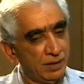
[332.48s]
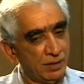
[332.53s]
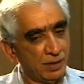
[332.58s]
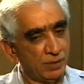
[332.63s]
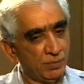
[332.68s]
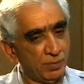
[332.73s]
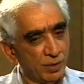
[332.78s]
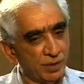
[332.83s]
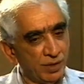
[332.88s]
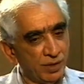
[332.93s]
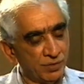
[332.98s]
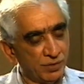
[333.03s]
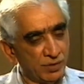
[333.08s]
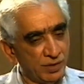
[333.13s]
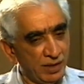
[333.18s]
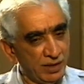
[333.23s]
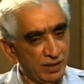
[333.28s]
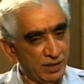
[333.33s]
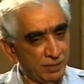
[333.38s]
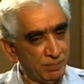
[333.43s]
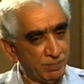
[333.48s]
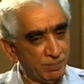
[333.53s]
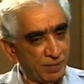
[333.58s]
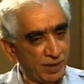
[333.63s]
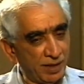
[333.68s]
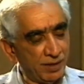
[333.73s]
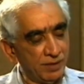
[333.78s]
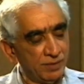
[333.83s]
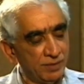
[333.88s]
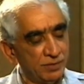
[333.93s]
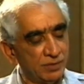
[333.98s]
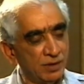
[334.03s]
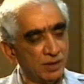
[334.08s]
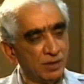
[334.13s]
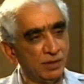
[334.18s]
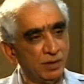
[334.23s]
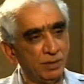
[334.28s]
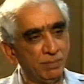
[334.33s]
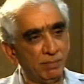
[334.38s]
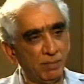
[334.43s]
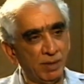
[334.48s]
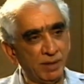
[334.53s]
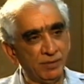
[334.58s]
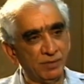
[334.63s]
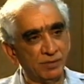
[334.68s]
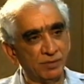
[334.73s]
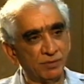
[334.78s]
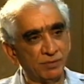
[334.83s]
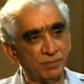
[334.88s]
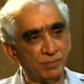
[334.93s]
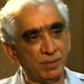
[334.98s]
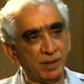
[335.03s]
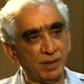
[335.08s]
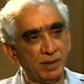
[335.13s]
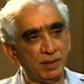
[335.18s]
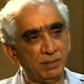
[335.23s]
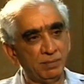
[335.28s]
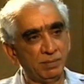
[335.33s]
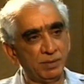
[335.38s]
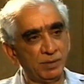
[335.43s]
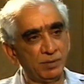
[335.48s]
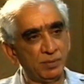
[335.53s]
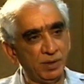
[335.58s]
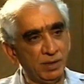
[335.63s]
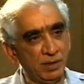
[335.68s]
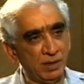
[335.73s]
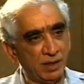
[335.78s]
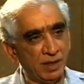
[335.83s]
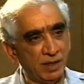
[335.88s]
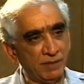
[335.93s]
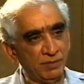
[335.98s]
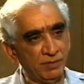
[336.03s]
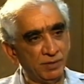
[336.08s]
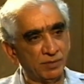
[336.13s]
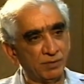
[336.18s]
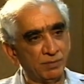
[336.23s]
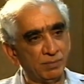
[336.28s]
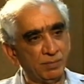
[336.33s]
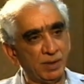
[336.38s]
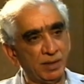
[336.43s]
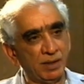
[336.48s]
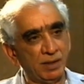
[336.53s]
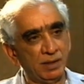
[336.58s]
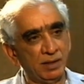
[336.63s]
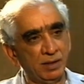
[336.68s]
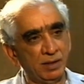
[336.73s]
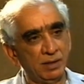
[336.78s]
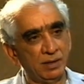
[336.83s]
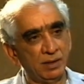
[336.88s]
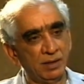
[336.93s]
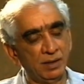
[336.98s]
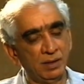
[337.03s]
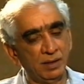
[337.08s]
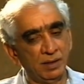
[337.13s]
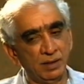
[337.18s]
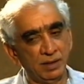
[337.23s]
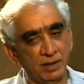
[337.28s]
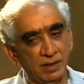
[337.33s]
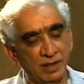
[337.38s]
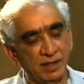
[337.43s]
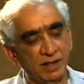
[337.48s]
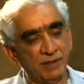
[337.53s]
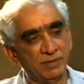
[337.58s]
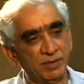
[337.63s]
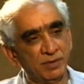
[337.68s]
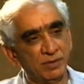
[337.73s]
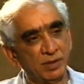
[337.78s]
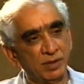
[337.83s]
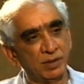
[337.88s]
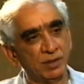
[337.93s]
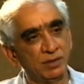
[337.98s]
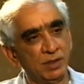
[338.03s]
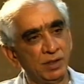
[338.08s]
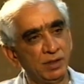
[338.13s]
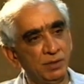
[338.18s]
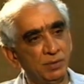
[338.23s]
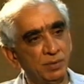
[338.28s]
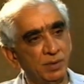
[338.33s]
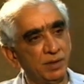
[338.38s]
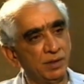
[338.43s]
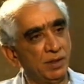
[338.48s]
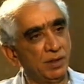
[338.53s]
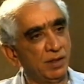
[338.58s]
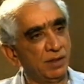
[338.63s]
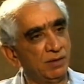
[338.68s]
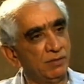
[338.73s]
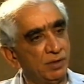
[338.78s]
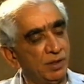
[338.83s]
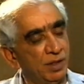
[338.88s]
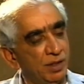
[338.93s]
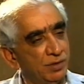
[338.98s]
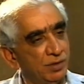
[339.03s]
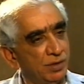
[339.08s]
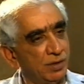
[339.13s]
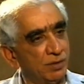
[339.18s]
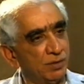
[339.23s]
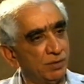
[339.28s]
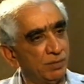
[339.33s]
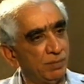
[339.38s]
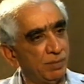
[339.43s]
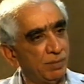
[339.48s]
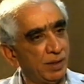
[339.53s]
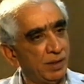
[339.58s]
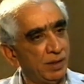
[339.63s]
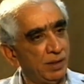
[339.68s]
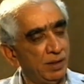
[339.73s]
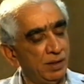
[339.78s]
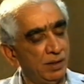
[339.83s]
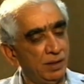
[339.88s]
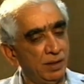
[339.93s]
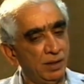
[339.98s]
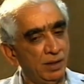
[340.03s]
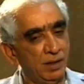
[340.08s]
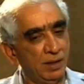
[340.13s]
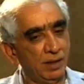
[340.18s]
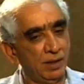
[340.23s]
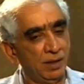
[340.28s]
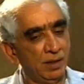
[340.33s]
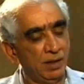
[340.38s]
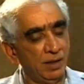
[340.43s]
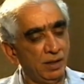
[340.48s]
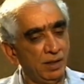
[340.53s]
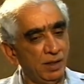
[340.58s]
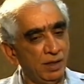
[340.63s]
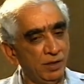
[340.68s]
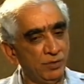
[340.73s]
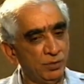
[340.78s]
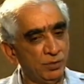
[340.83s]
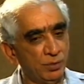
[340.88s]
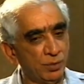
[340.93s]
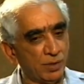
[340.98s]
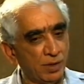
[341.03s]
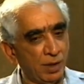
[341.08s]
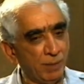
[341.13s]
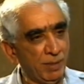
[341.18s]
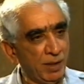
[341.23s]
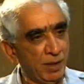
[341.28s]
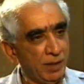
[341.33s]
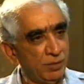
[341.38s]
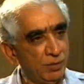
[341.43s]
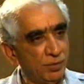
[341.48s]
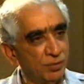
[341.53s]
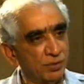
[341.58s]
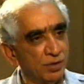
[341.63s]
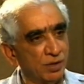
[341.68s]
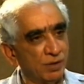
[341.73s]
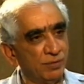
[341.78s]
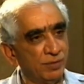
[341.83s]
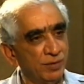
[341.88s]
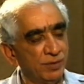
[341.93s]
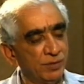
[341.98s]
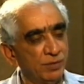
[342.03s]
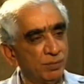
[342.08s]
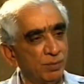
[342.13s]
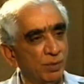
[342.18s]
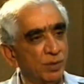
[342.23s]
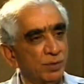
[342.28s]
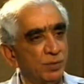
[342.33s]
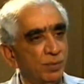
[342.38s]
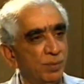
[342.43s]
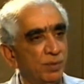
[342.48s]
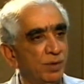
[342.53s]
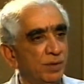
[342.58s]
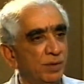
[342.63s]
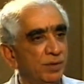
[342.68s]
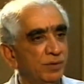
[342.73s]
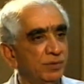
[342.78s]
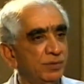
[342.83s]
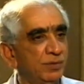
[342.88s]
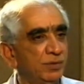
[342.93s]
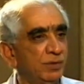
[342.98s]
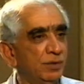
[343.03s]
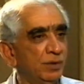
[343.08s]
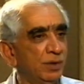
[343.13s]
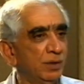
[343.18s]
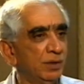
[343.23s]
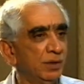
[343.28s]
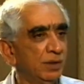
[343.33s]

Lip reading: That what has taken place in the month of May, between 11th of May, 11th, 13th, 28th, 30th of May, is to coming to surface what was,